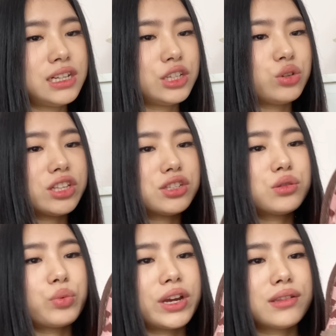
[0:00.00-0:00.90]
You can
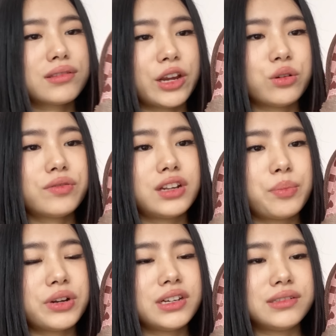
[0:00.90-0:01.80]
just wear this kind of
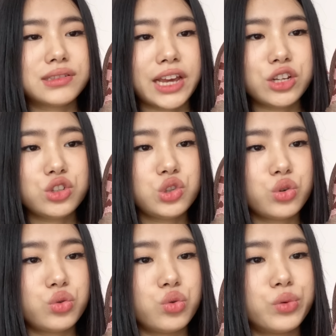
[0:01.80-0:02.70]
slipper inside your
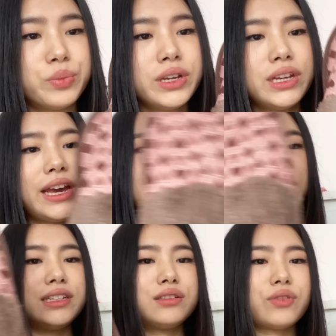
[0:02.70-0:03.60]
room and
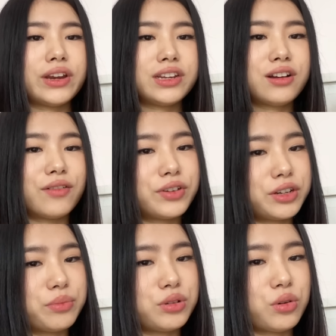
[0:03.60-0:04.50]
it's very
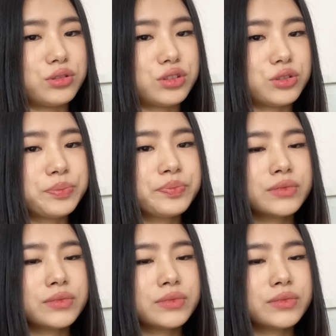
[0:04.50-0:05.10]
comfortable also.